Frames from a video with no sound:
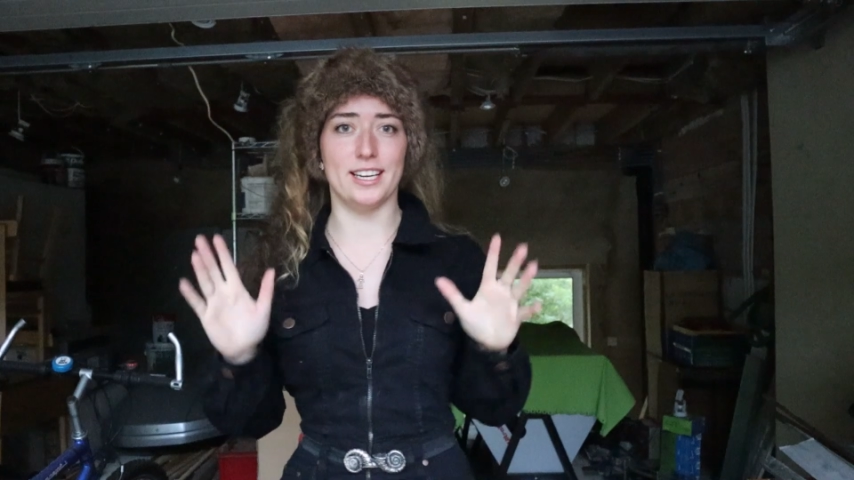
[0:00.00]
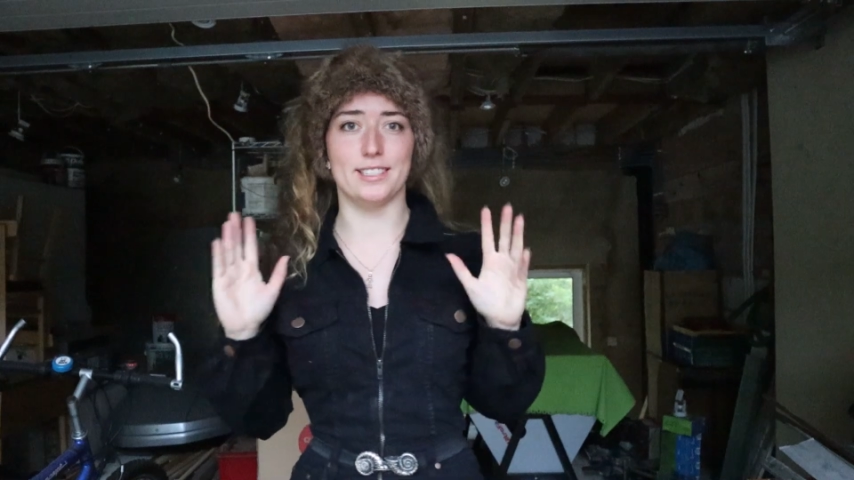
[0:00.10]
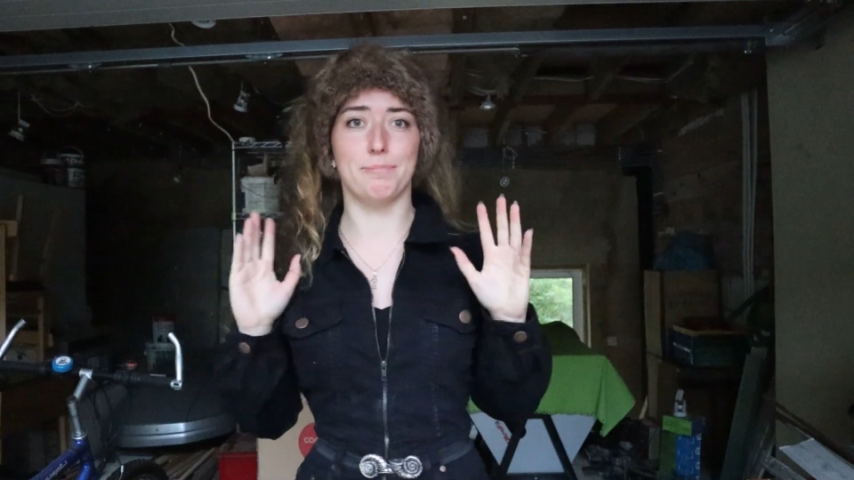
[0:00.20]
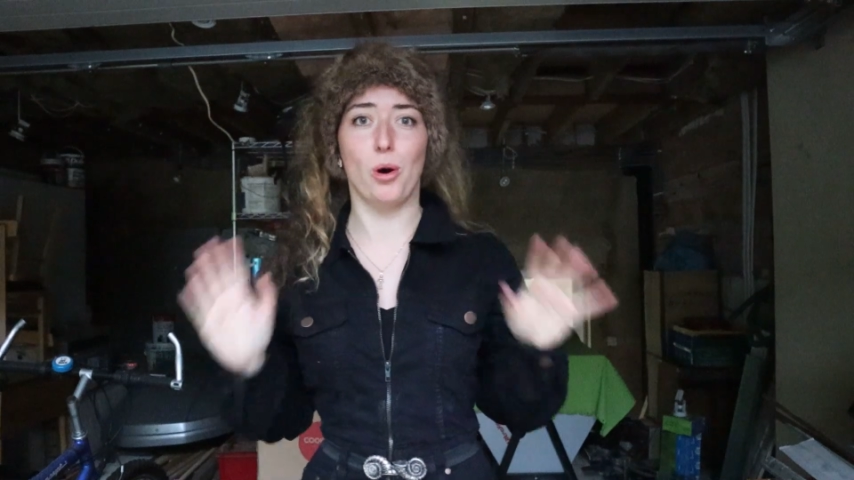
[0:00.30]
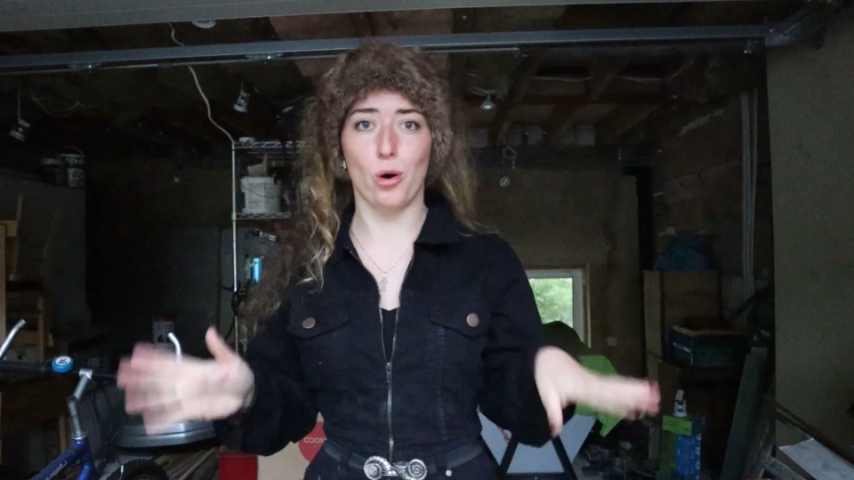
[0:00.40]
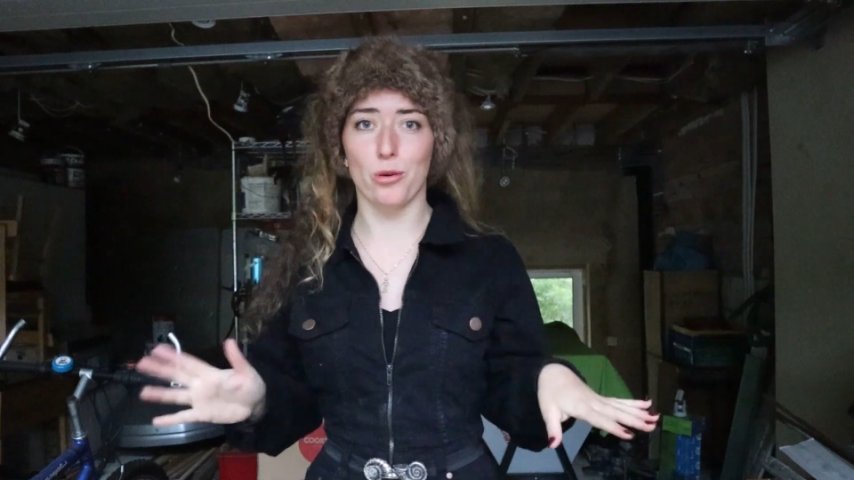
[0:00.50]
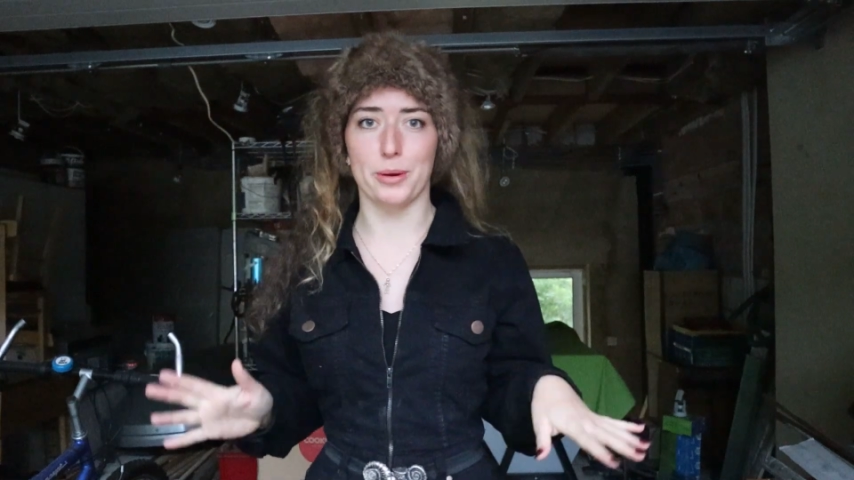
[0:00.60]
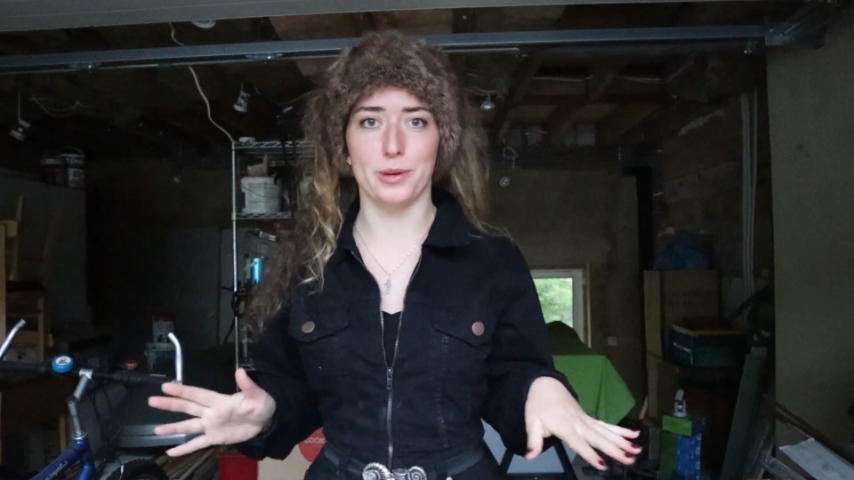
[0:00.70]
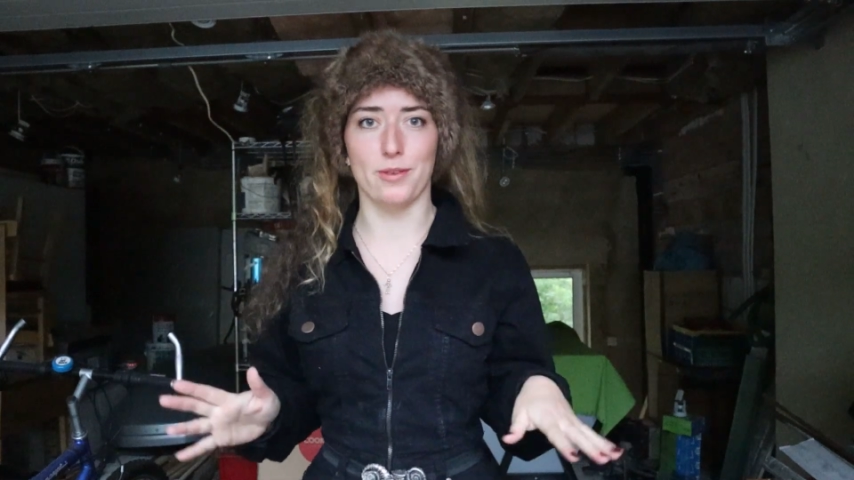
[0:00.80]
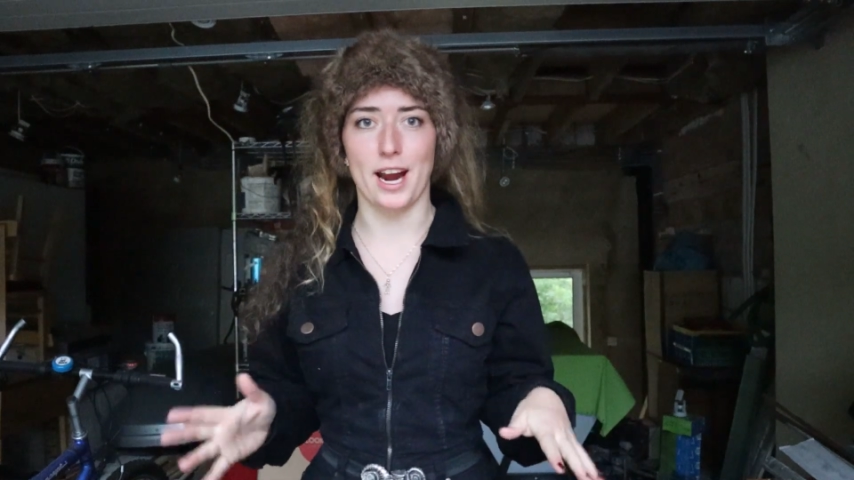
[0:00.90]
is pouring
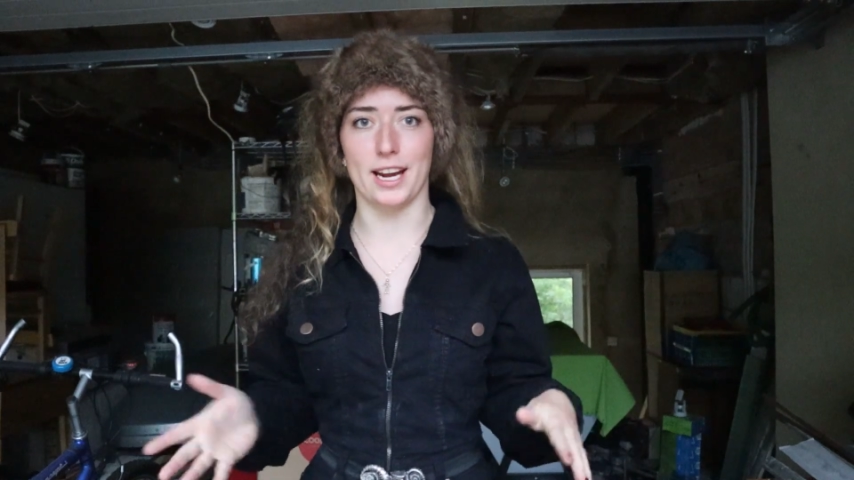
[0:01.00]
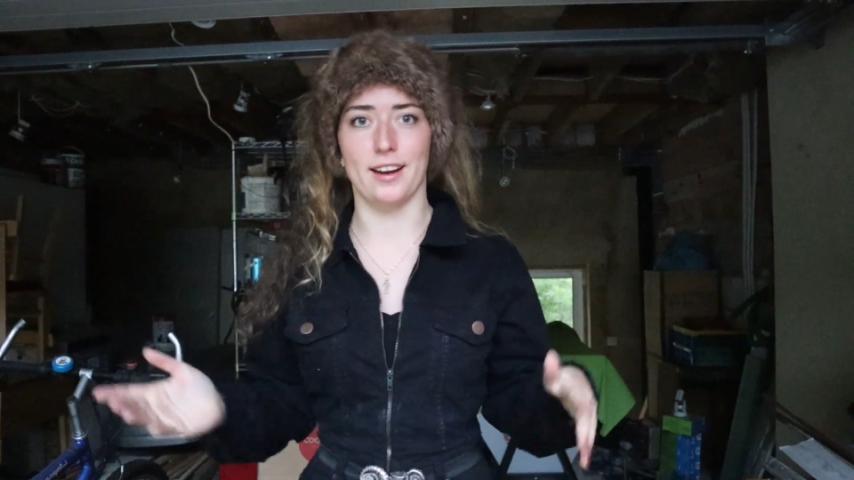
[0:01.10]
with rain.